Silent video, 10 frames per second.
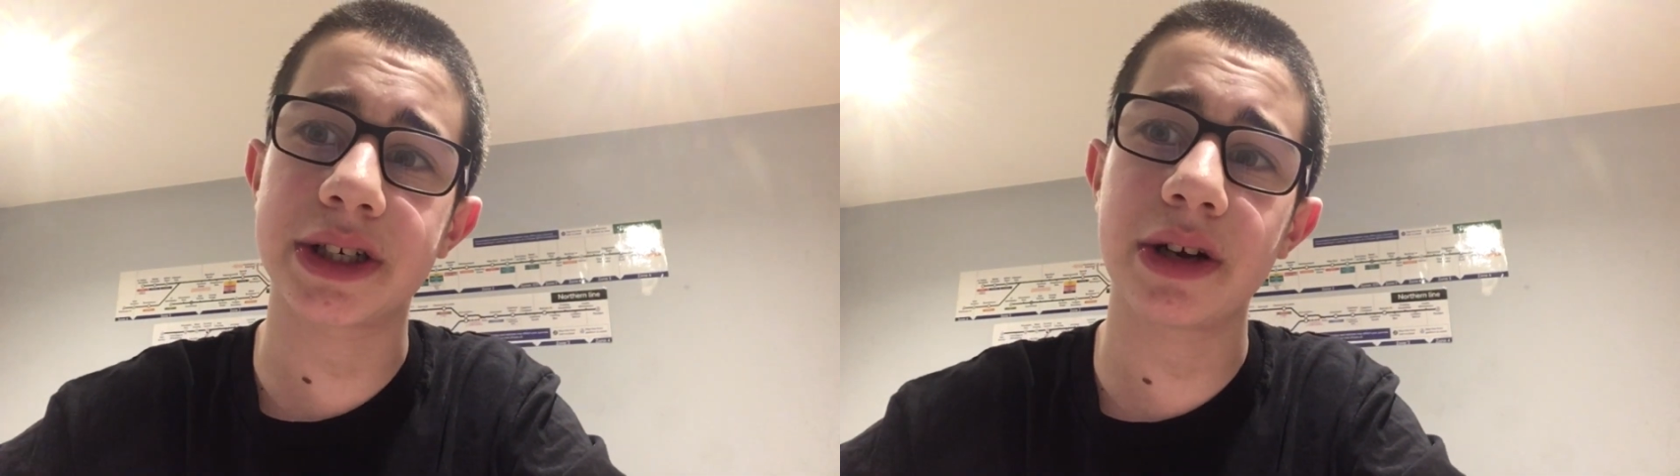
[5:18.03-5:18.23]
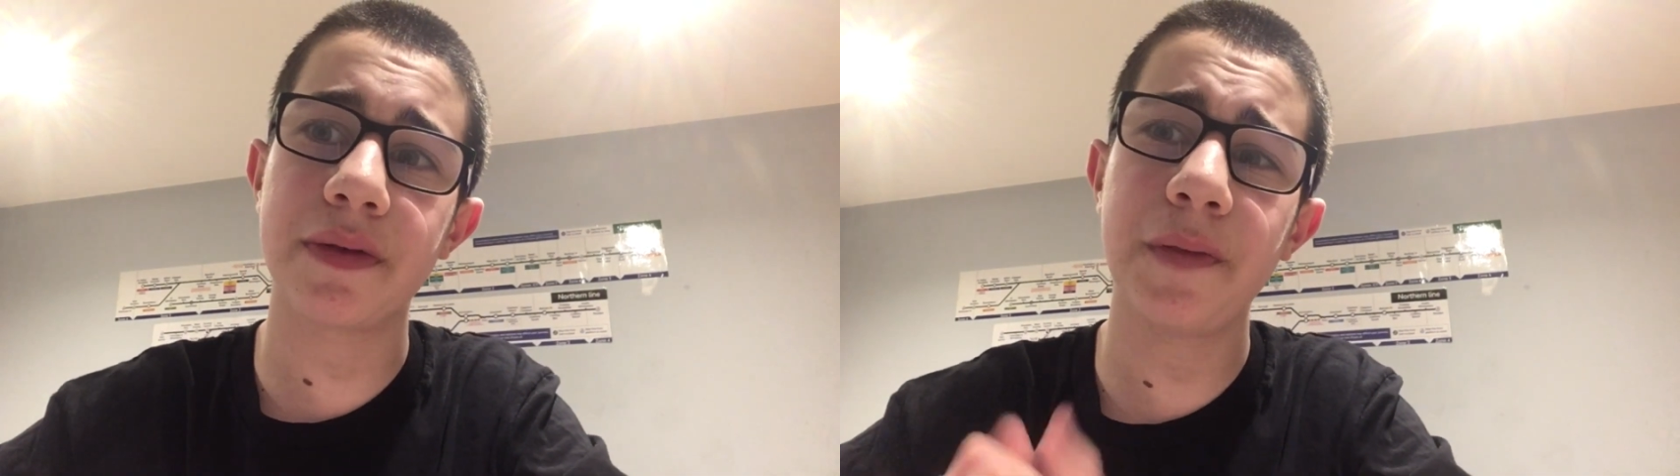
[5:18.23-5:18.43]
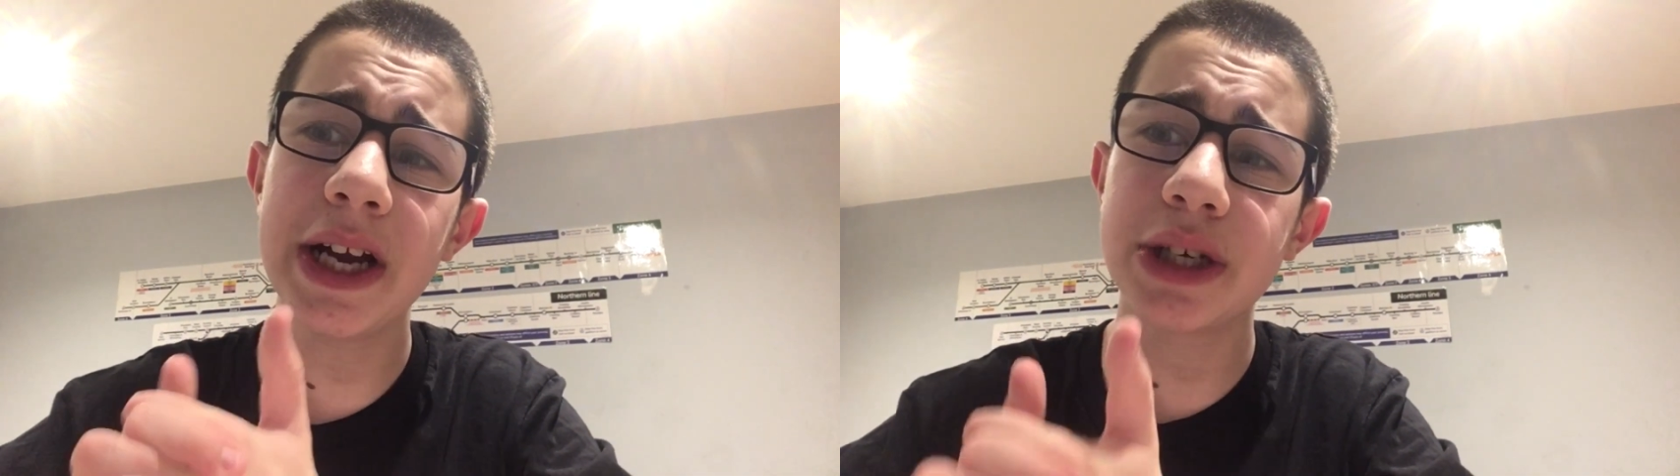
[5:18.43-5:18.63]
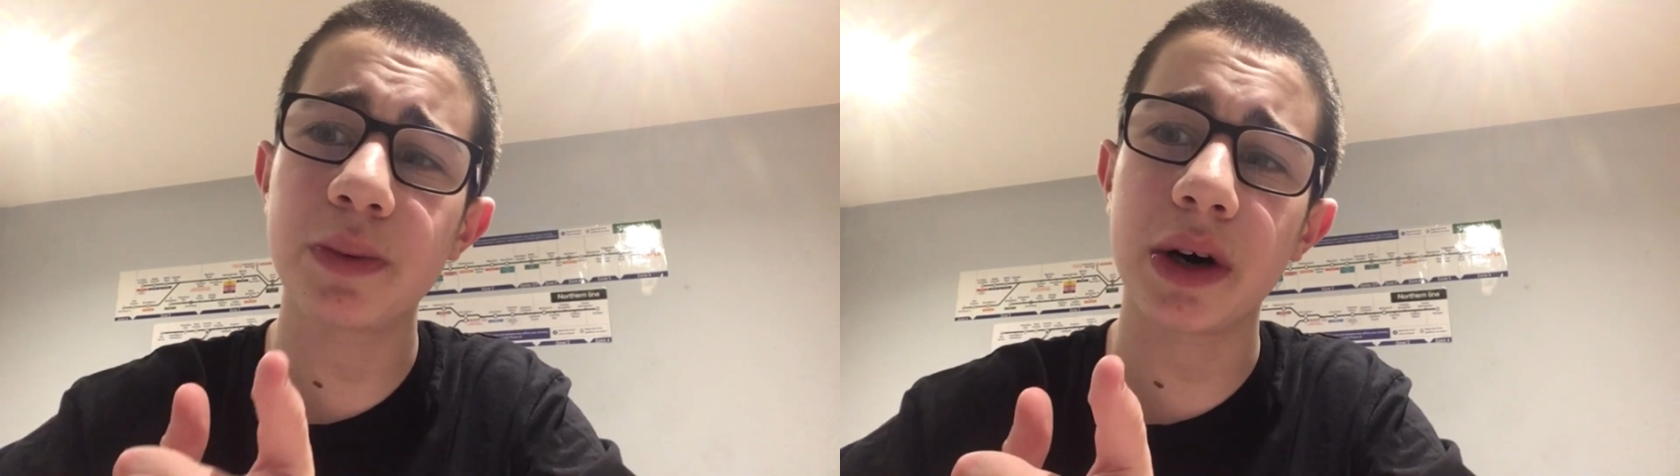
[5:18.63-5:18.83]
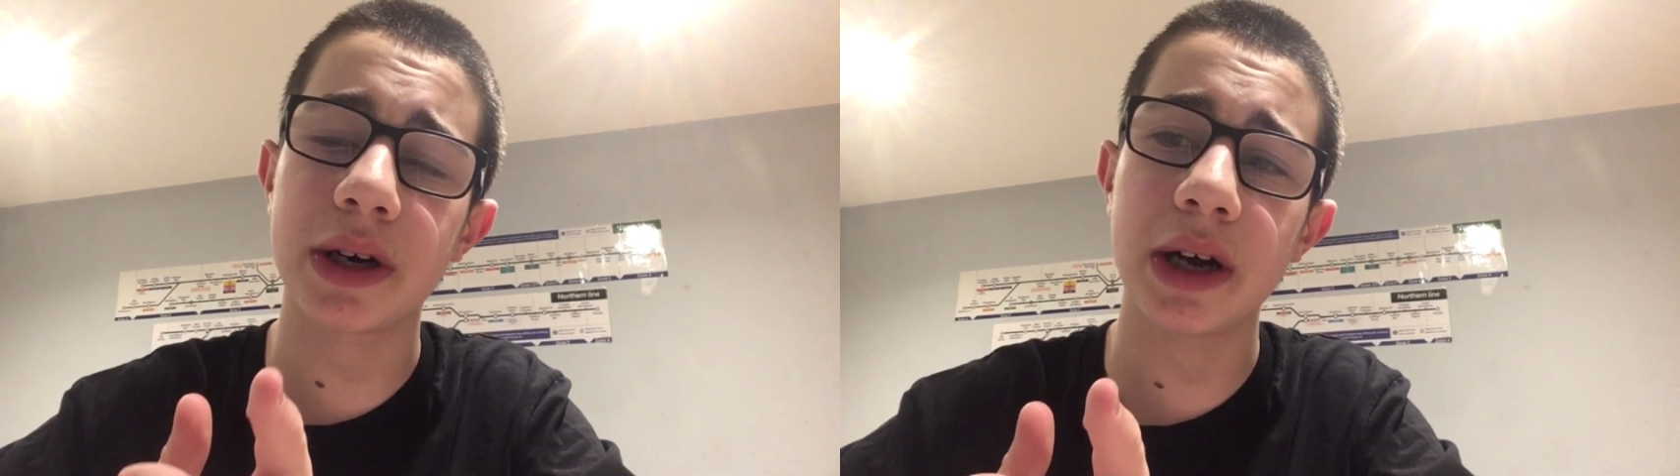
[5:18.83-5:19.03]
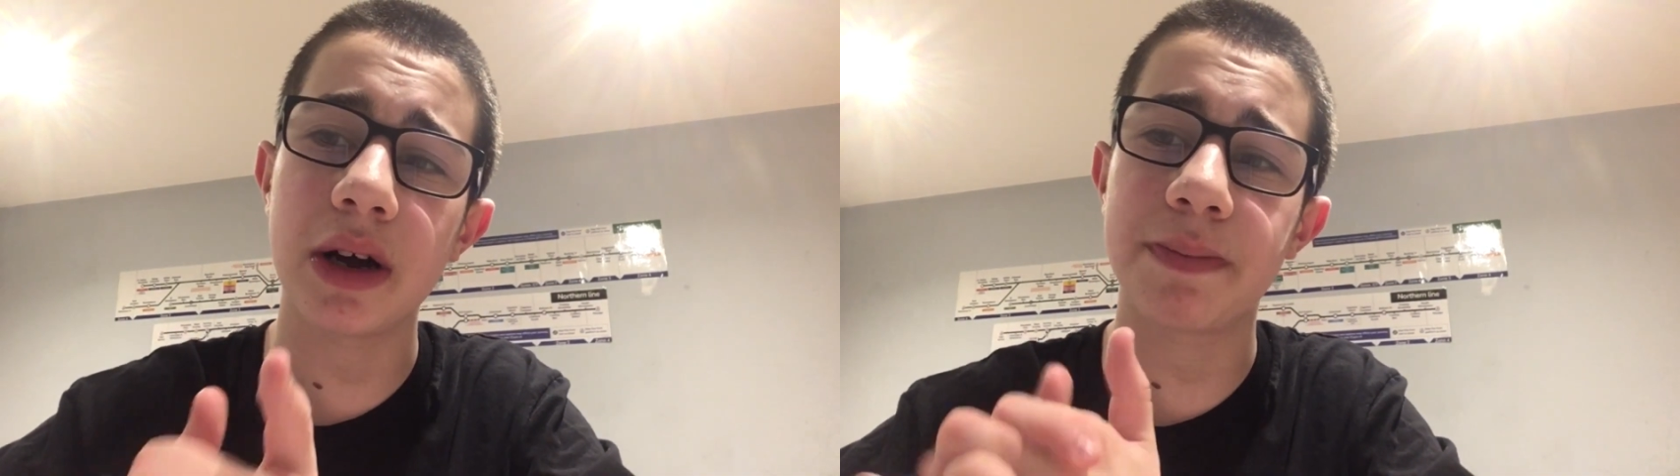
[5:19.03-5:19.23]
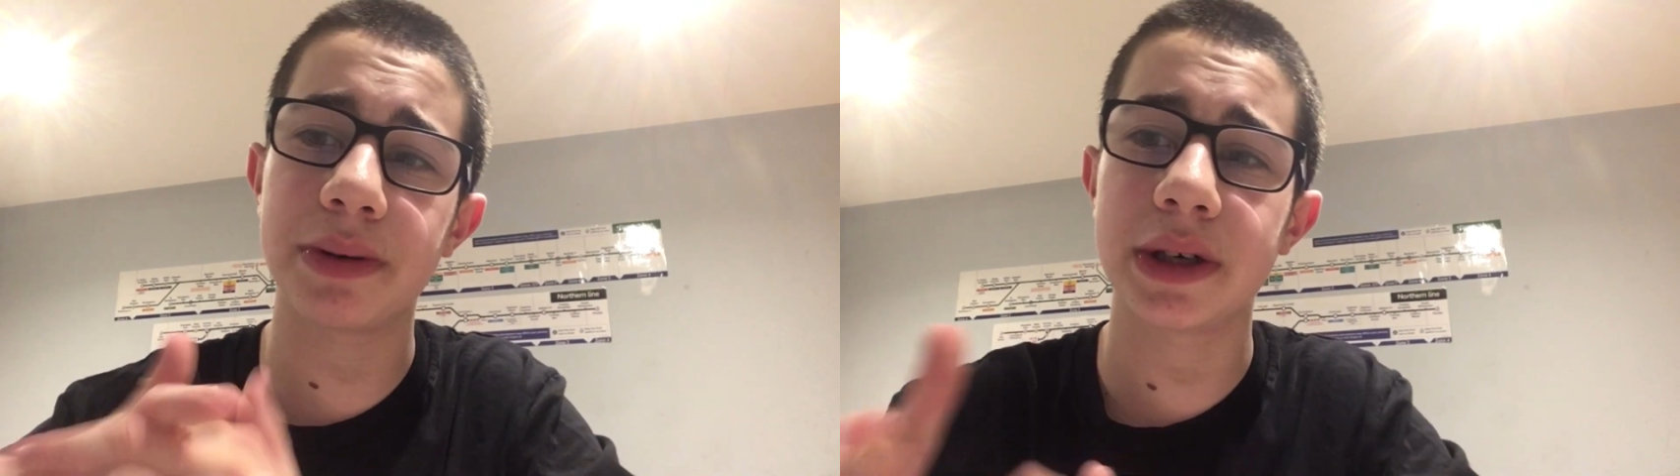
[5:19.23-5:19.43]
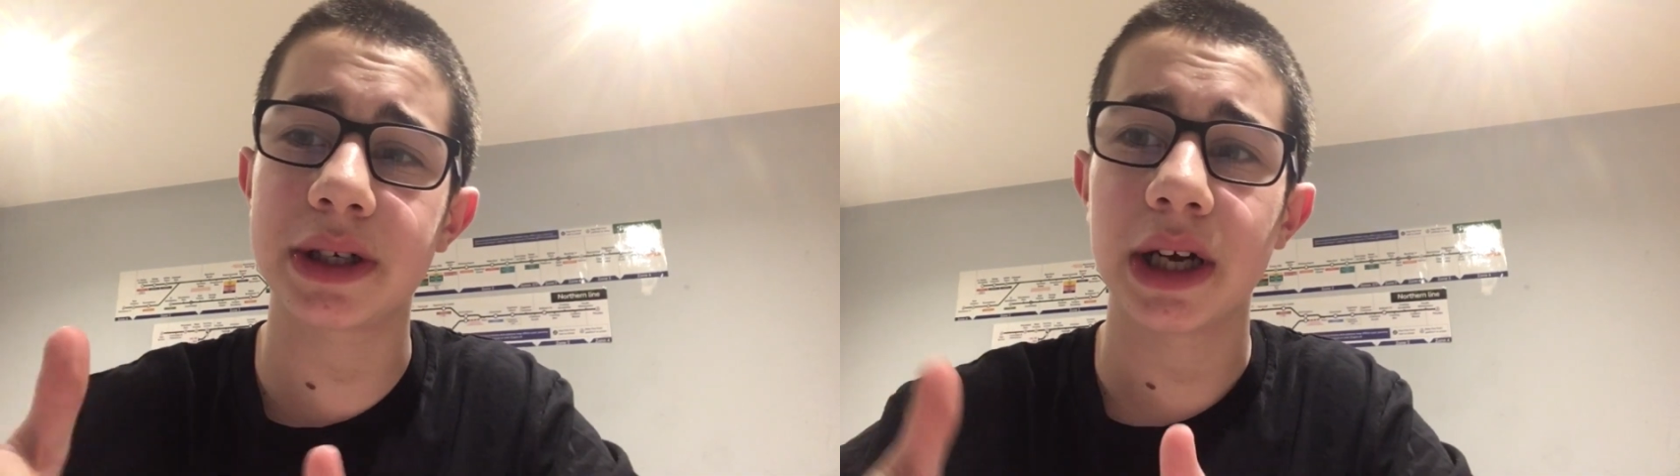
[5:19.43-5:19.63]
So phase 1
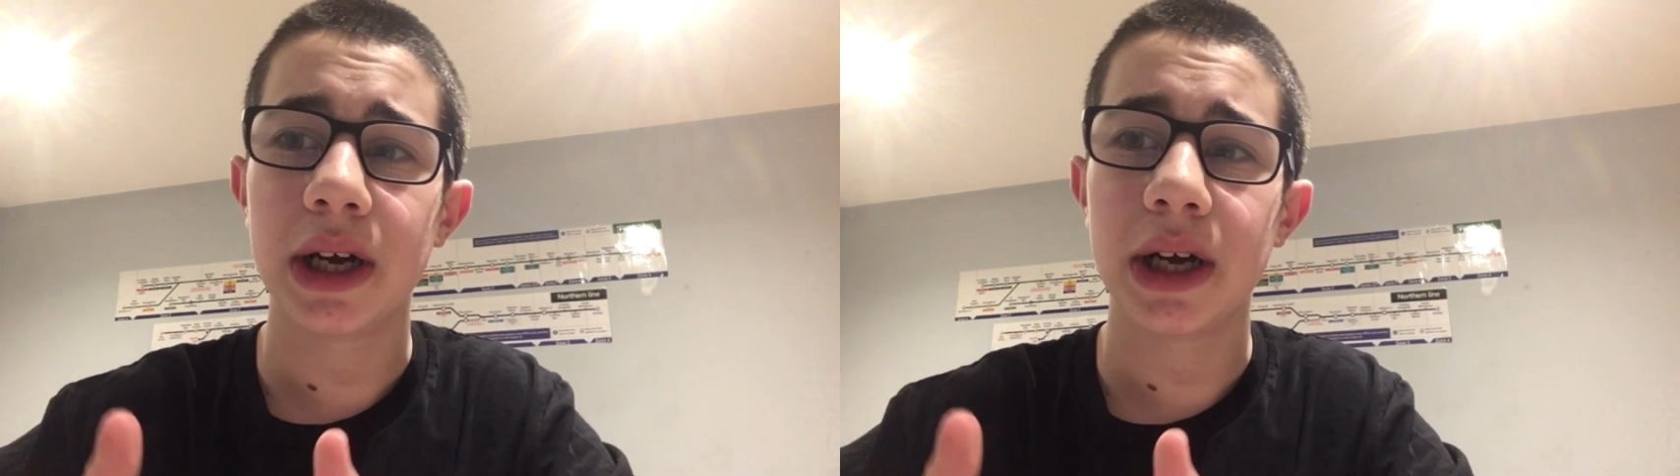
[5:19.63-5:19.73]
opened